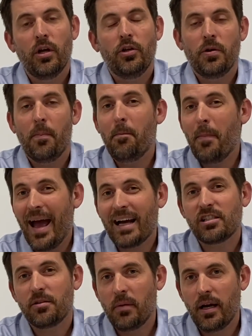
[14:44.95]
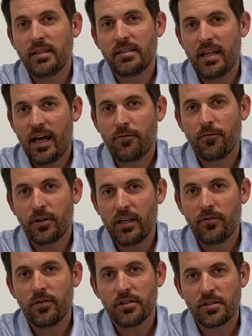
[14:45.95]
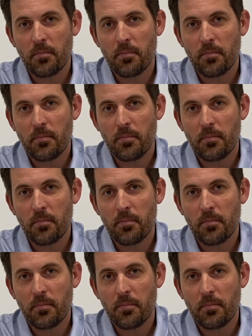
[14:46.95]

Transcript: to maximize that forgiveness